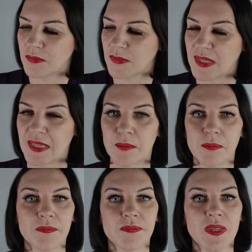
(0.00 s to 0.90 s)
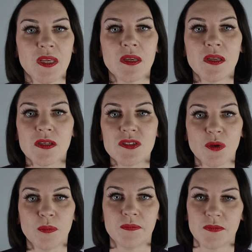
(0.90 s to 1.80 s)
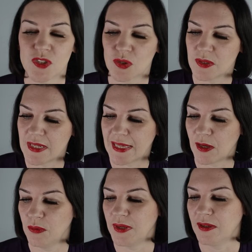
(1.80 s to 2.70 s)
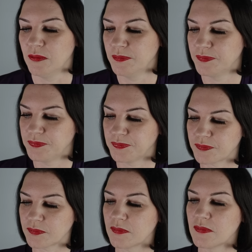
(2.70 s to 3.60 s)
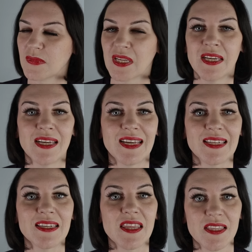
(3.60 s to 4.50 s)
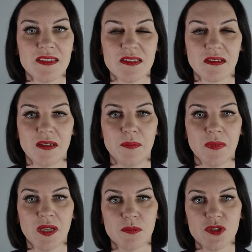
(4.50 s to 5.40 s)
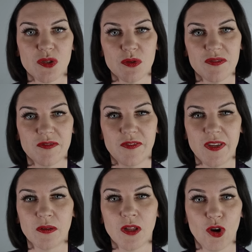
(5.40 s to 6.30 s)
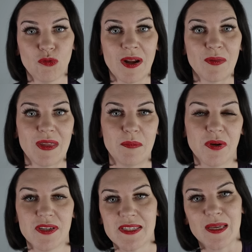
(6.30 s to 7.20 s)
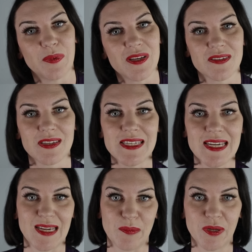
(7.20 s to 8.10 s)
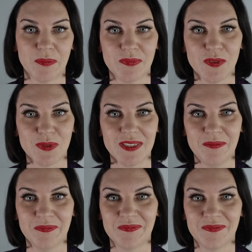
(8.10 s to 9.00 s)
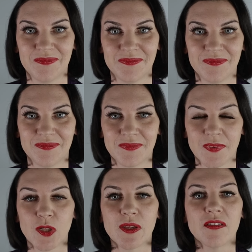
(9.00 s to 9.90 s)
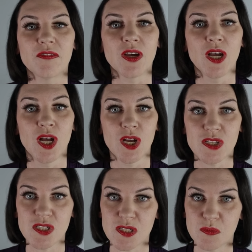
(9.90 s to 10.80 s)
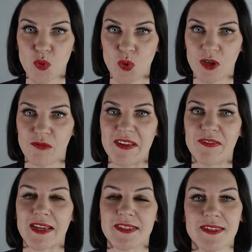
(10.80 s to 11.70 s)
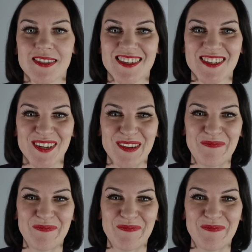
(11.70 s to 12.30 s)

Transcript: Yep. So, I'm just going to let go now. And this time, I'm just going to feel around that bicep as I tap. Okay? Looking for smaller reflexes this time.